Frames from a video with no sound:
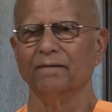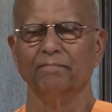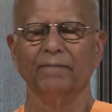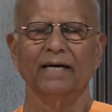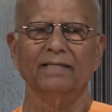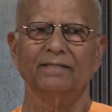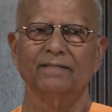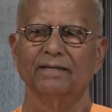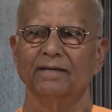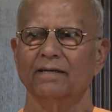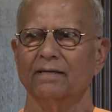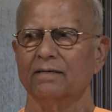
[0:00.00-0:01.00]

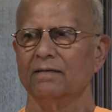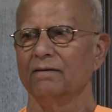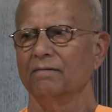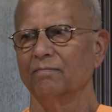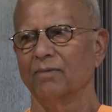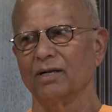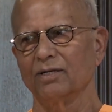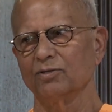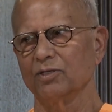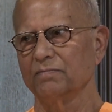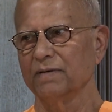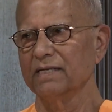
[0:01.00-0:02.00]
Bas, Maharaj
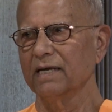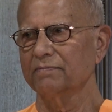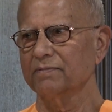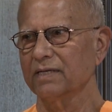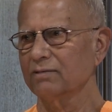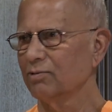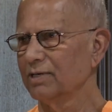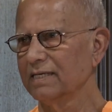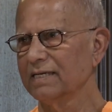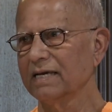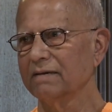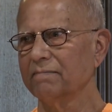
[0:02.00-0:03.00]
was very upset when
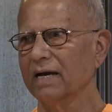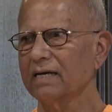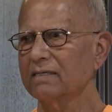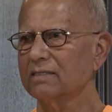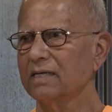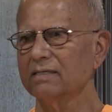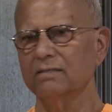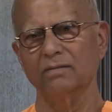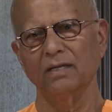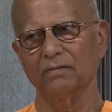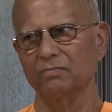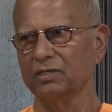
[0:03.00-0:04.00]
he came back. He said,
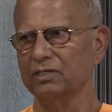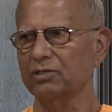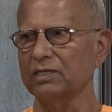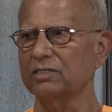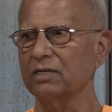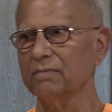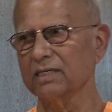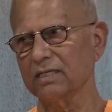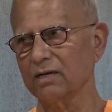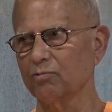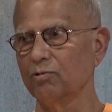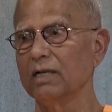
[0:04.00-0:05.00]
the station
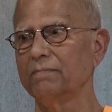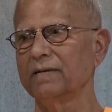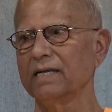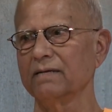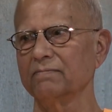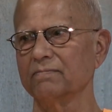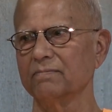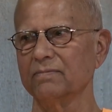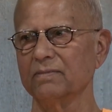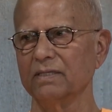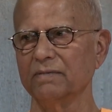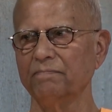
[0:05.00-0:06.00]
master will bring
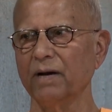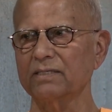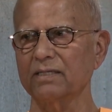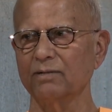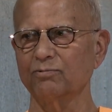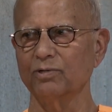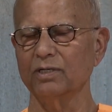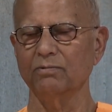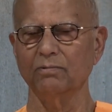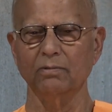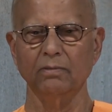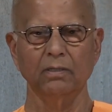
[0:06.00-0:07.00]
the parcel to
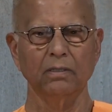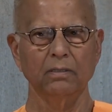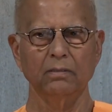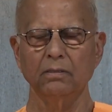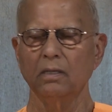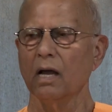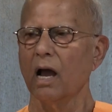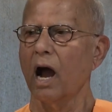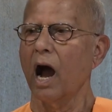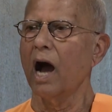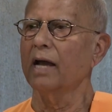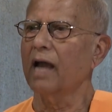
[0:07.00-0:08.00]
you.
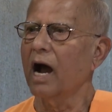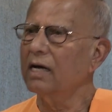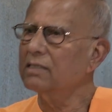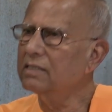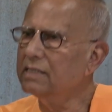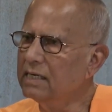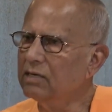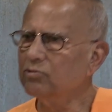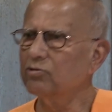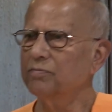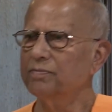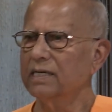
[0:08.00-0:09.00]
I asked you
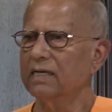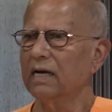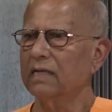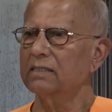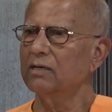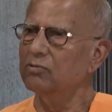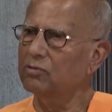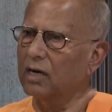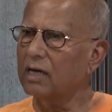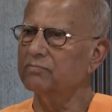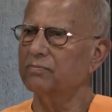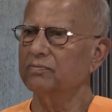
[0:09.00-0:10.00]
to bring and you
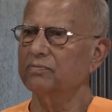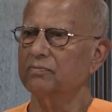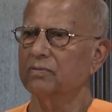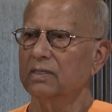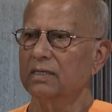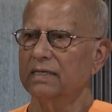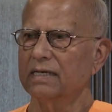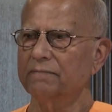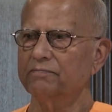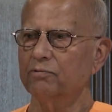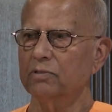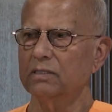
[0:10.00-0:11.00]
um,
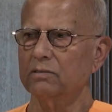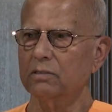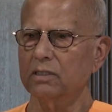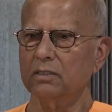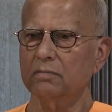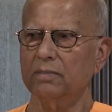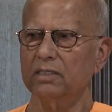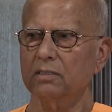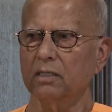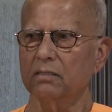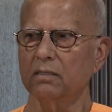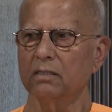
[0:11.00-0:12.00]
gave to the station
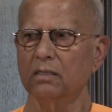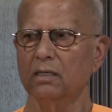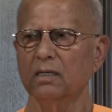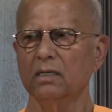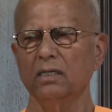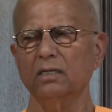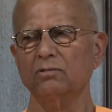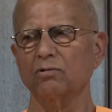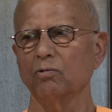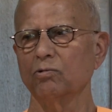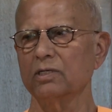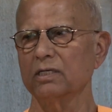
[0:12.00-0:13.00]
master. He
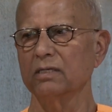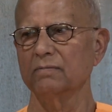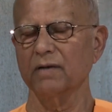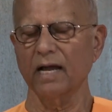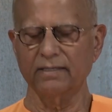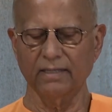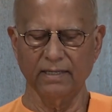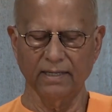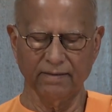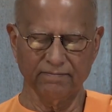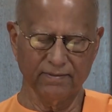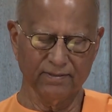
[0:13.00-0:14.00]
scolded him right and
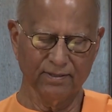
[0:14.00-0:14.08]
left.